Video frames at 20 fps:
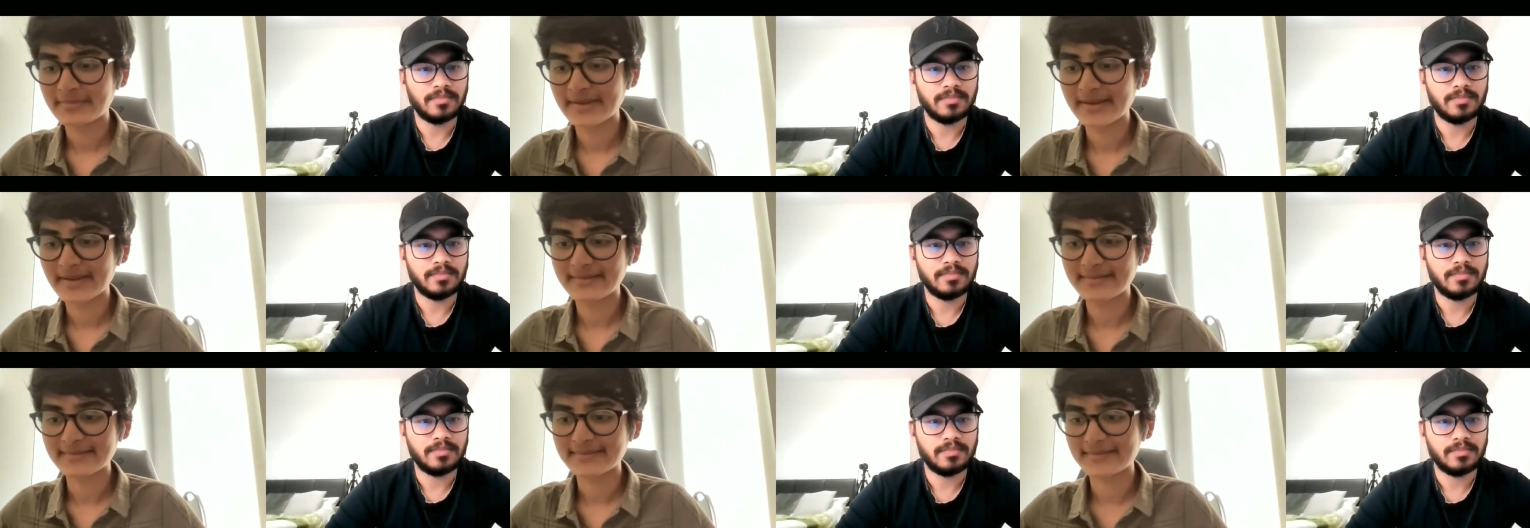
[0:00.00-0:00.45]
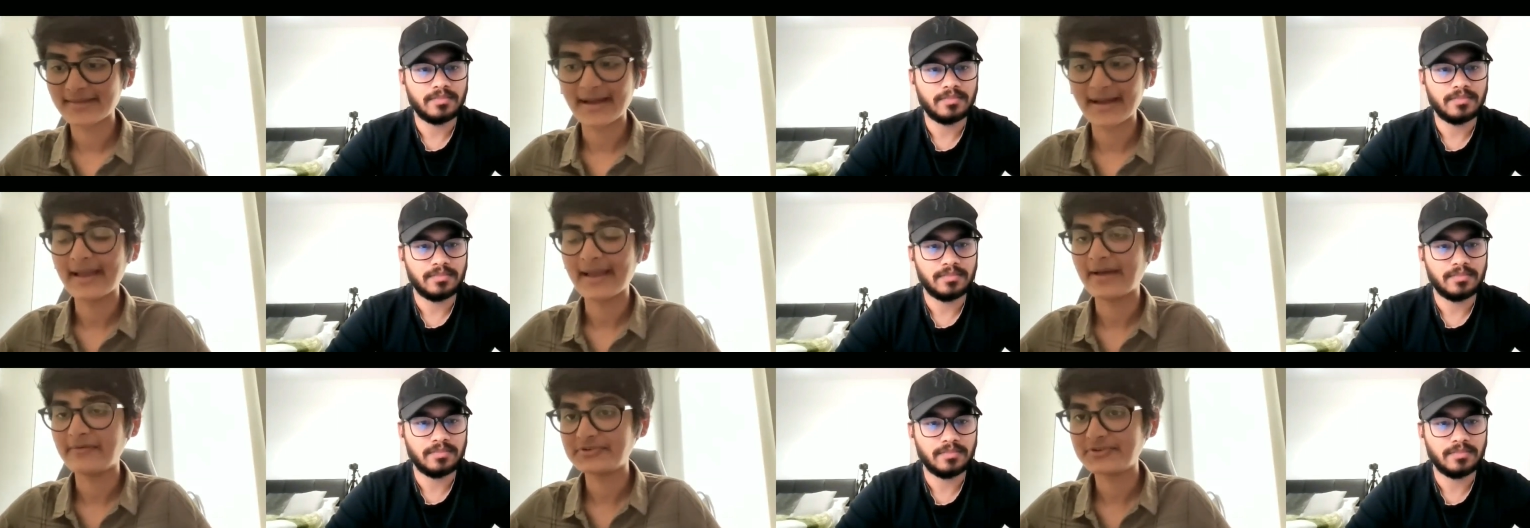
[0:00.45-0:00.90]
Speaker 1: because
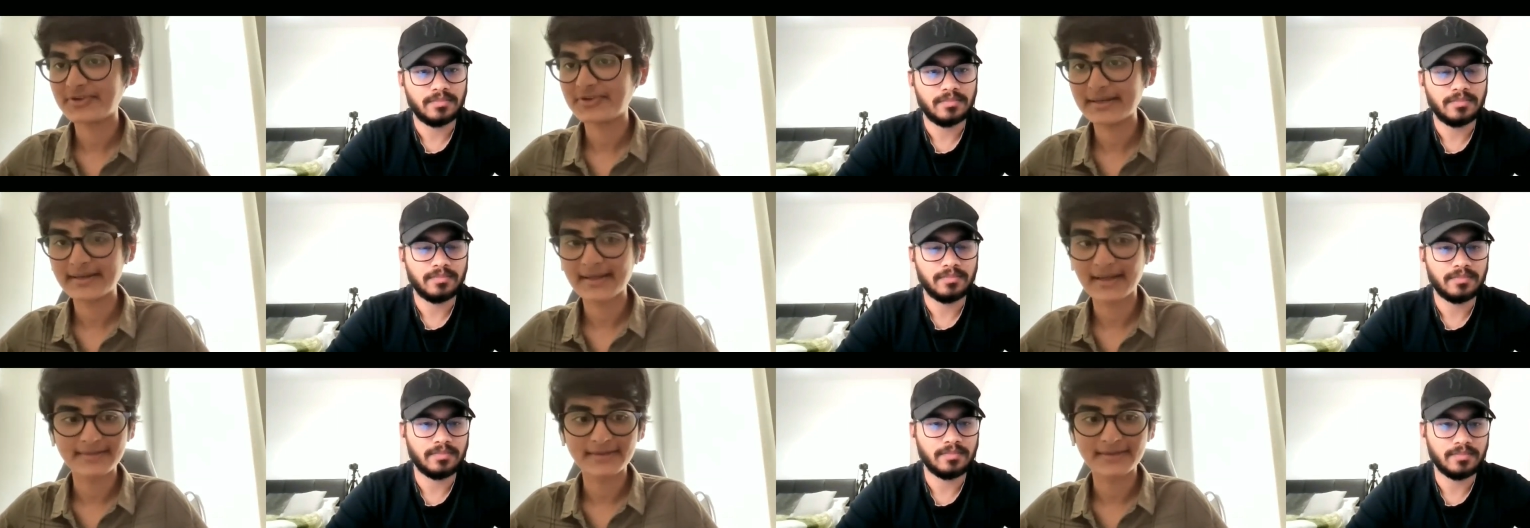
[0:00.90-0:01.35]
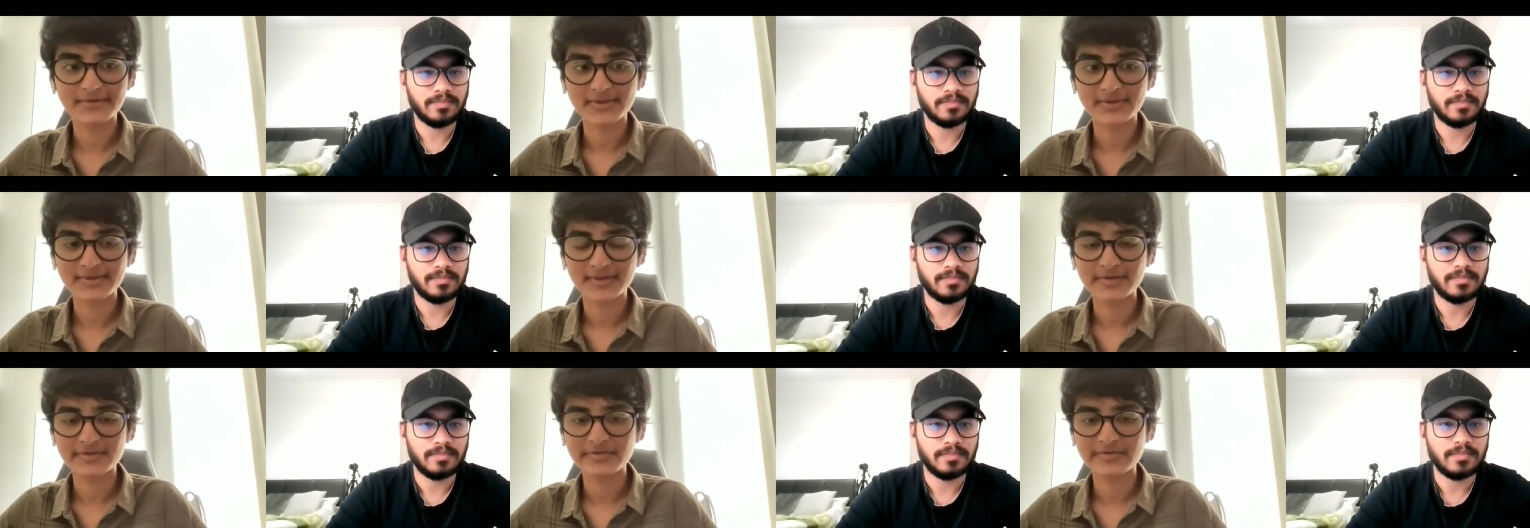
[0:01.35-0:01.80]
i haven't really done that
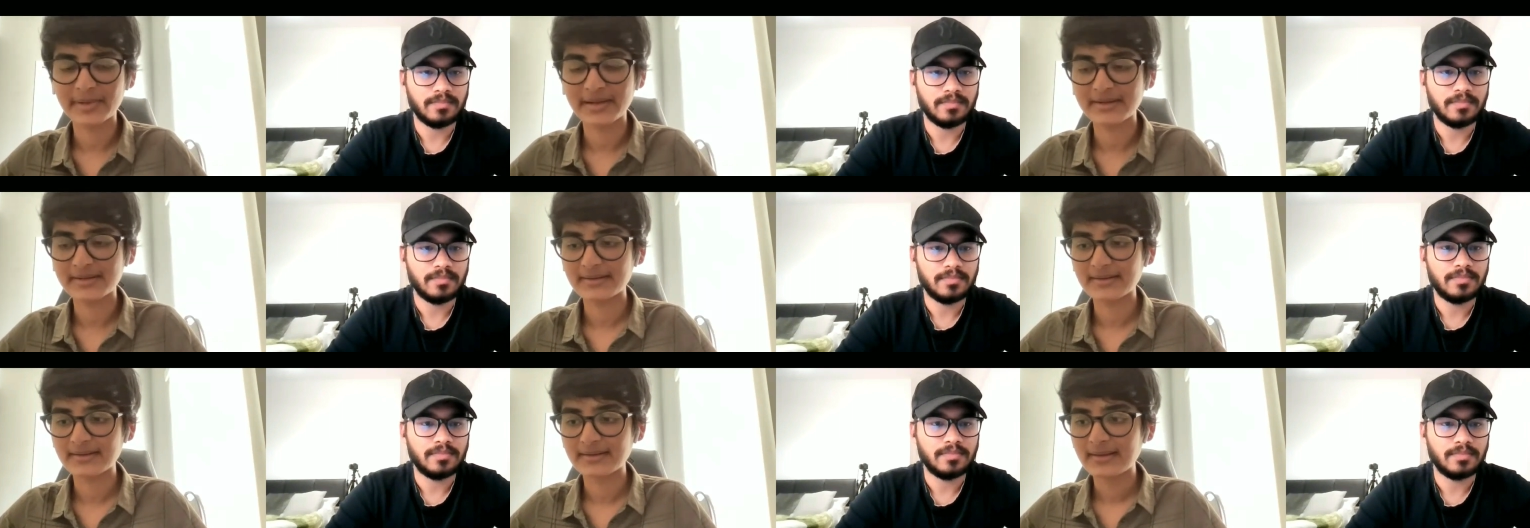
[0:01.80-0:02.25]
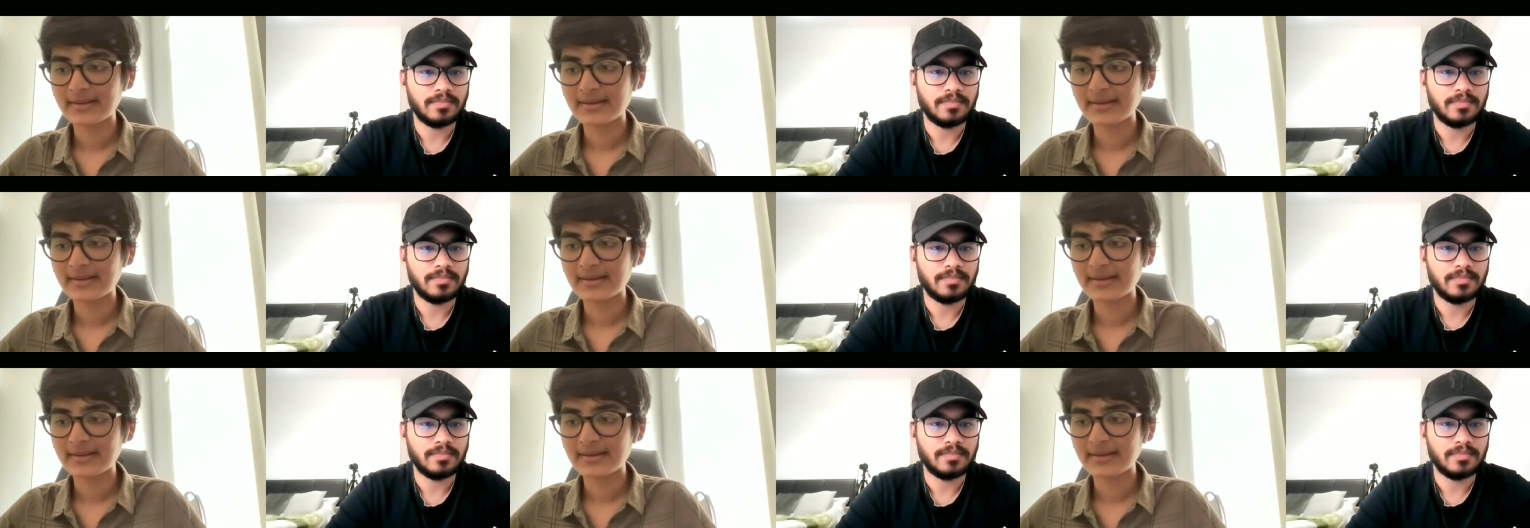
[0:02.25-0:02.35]
research but